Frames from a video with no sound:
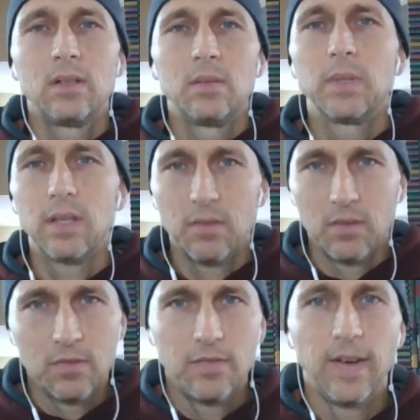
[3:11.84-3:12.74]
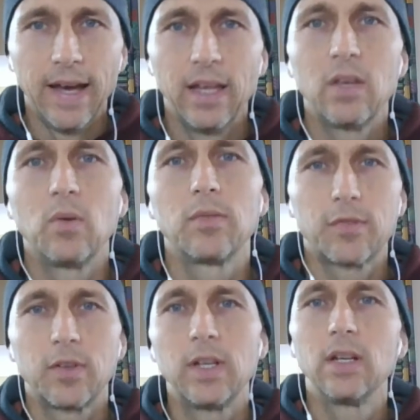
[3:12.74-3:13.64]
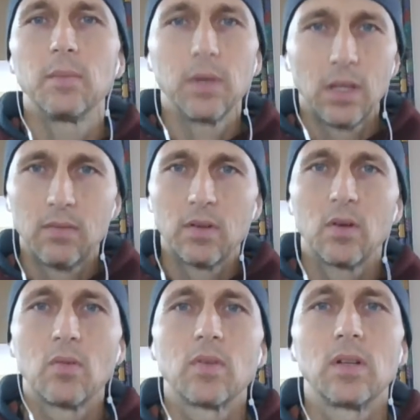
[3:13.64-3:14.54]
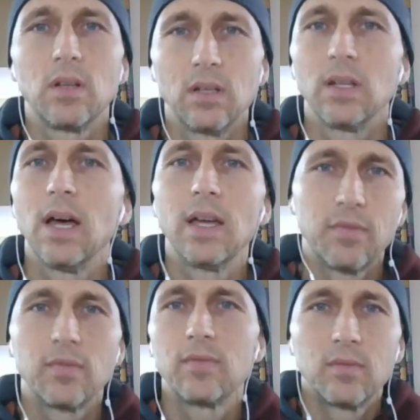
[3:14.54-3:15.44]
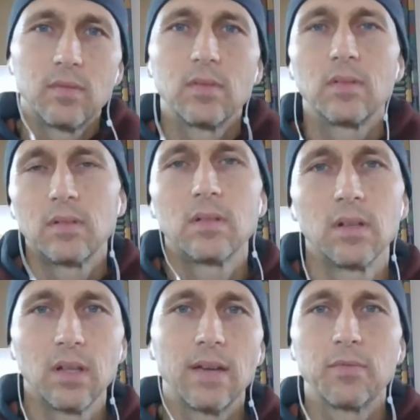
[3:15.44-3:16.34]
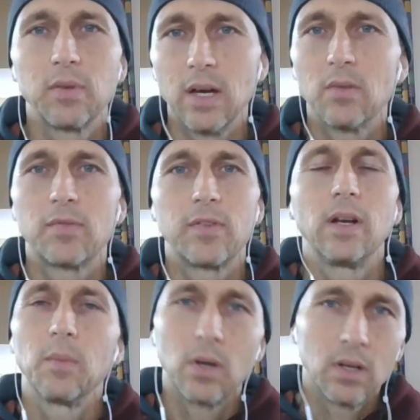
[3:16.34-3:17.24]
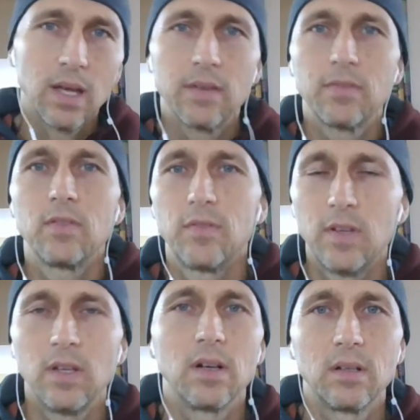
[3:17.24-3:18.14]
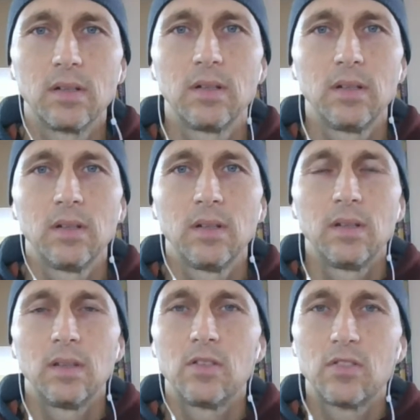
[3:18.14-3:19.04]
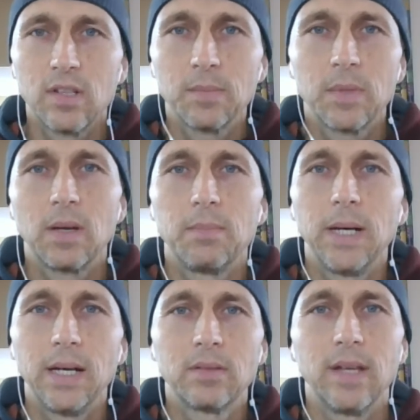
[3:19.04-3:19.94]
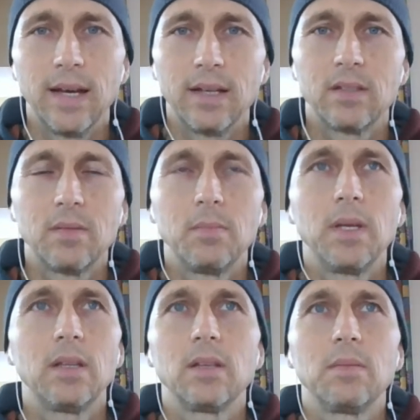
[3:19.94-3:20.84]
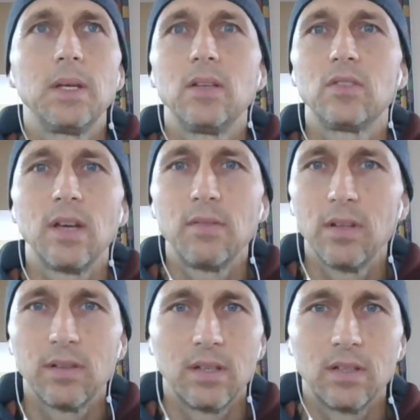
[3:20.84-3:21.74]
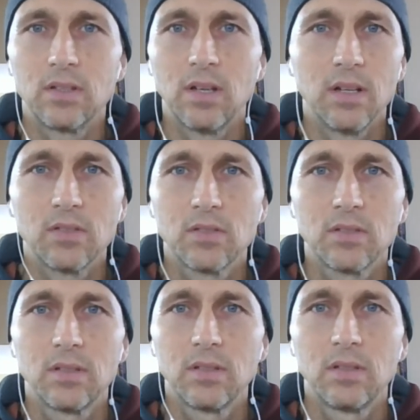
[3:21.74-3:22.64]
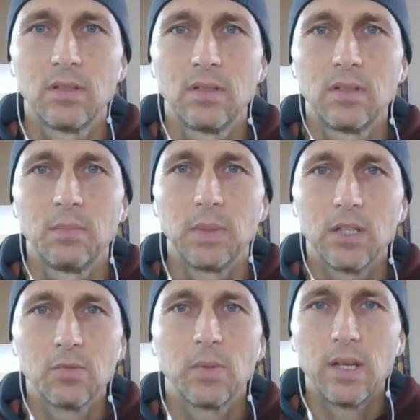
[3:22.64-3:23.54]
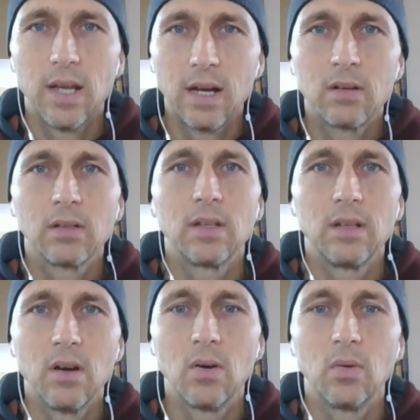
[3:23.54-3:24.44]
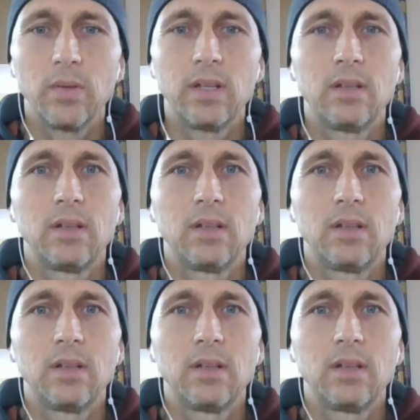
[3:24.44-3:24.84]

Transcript: but the value of freedom, even over a life without freedom or a life in fear, there's something about that means everything to us. Because we inherently know that